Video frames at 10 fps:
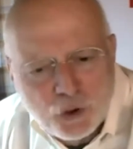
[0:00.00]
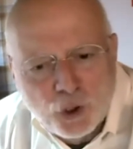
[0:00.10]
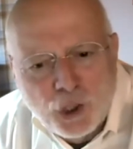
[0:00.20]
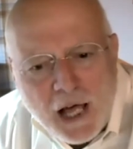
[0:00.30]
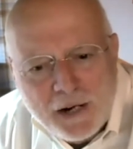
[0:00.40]
a
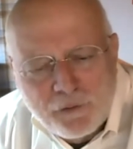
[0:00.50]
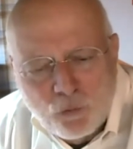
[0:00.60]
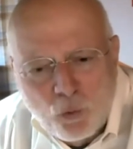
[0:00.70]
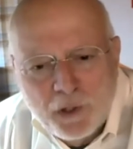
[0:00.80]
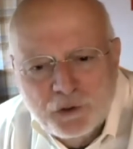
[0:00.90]
lot of
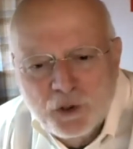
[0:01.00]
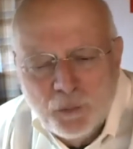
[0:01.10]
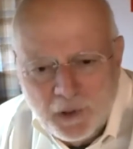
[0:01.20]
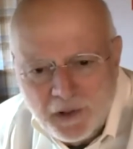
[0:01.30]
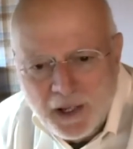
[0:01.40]
wisdom
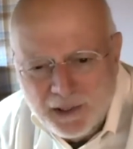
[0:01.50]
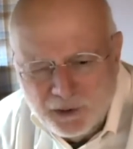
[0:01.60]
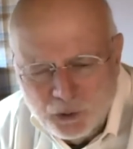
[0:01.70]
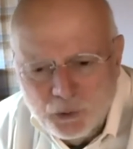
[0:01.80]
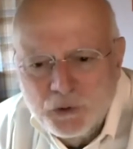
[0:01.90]
in that,
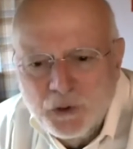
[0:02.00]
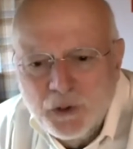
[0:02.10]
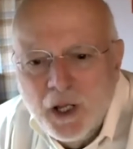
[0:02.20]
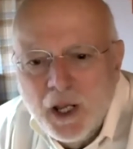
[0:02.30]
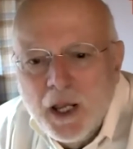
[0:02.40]
Susan,
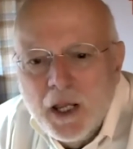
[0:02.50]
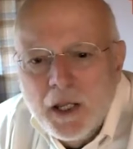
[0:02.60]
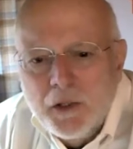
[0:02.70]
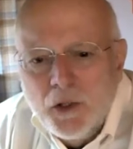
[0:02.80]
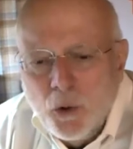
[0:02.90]

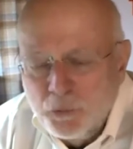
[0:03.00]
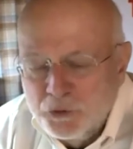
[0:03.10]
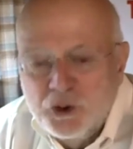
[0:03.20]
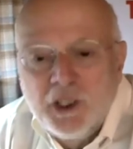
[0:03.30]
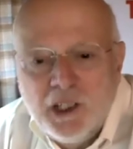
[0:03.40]

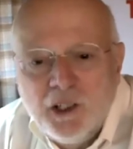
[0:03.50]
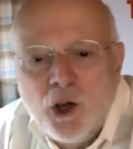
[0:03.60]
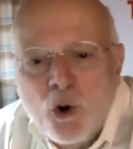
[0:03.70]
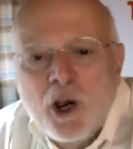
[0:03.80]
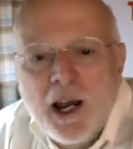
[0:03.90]

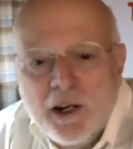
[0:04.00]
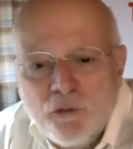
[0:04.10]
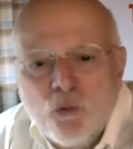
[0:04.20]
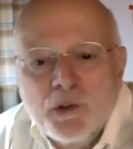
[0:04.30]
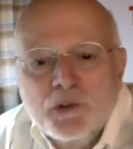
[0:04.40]
CEO kind of
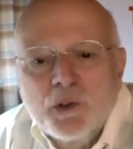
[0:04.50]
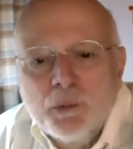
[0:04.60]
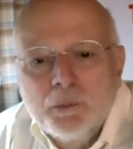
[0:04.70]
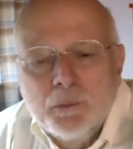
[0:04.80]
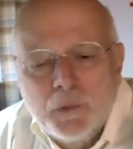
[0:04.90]
wisdom.
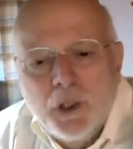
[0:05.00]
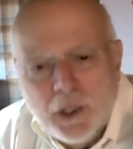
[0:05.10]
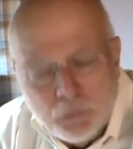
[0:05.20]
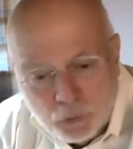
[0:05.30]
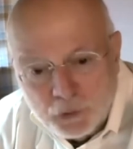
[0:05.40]

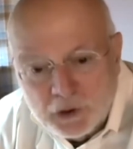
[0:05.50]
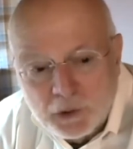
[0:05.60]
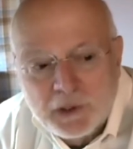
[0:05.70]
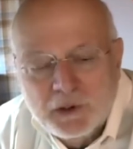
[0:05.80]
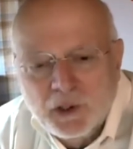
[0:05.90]

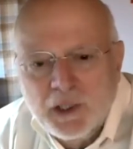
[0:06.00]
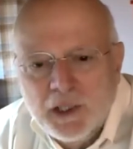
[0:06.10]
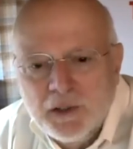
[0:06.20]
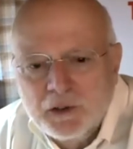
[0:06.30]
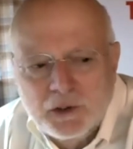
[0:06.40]
Seriously,
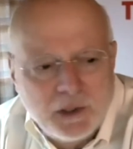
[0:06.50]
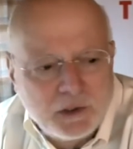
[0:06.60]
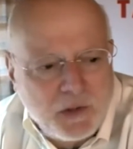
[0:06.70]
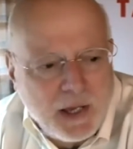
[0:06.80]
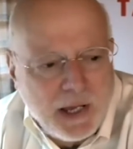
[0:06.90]
in the
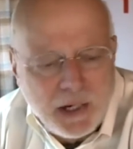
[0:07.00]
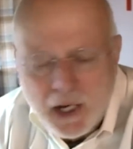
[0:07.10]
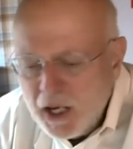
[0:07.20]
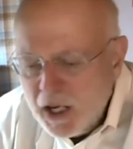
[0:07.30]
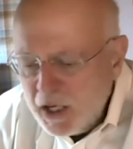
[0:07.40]
sense that
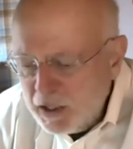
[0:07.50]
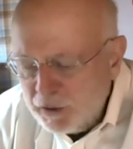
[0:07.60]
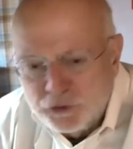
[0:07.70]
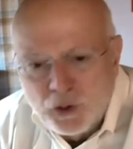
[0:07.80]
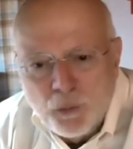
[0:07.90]
if
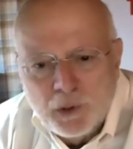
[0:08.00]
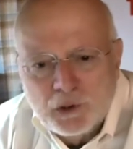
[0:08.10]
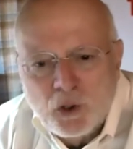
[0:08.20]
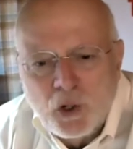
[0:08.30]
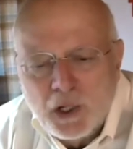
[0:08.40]
someone is
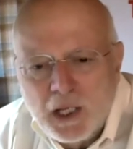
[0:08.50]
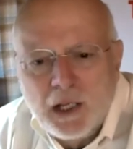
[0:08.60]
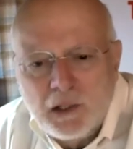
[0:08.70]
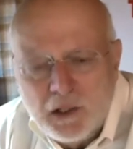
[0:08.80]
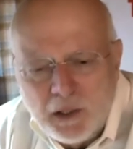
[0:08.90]
going to
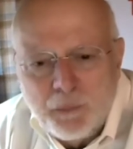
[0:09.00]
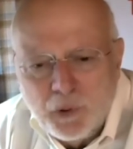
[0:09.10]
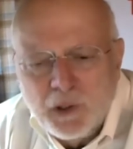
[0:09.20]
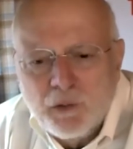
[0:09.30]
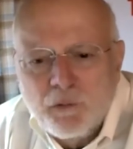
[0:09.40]
get
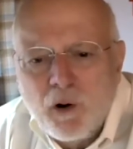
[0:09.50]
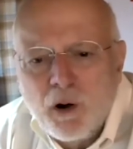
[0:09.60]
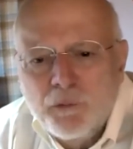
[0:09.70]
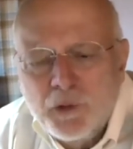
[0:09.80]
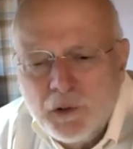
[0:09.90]
deeply
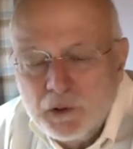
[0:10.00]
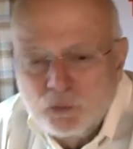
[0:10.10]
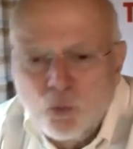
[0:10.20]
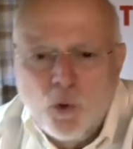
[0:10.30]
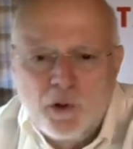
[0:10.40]
involved in
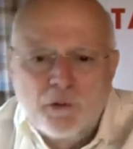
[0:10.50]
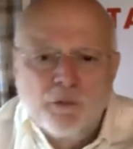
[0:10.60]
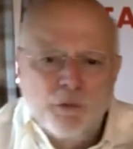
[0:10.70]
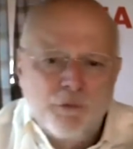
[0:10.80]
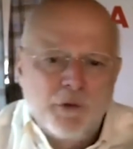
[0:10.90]
this
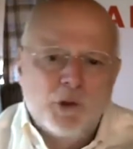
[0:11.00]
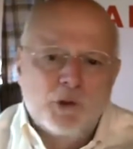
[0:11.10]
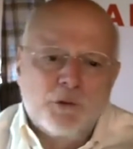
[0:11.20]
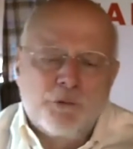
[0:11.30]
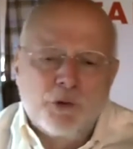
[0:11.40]
wonderful field
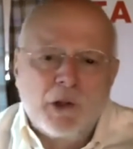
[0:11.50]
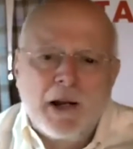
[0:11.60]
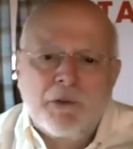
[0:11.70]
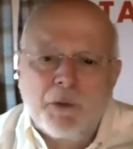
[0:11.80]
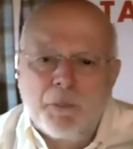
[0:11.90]
of
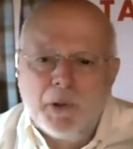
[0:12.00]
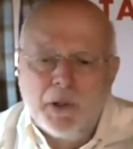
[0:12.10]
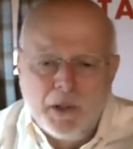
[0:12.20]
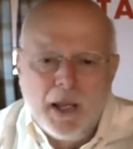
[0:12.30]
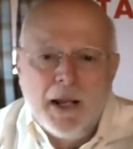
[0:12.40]

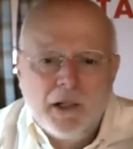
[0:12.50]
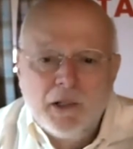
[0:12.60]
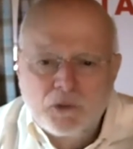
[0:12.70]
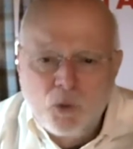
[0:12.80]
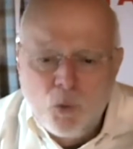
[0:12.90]
philanthropy, and it
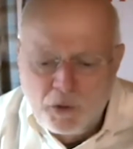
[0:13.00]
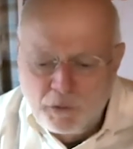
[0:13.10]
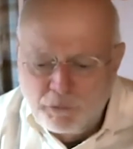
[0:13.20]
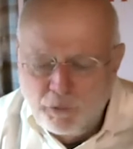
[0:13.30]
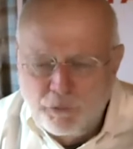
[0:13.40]
is a
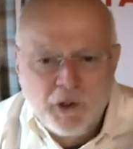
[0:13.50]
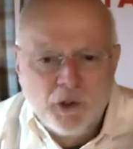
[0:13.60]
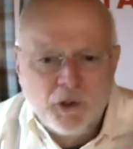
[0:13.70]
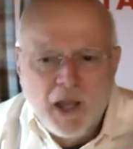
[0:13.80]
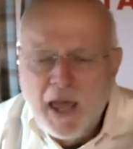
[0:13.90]
wonderful field,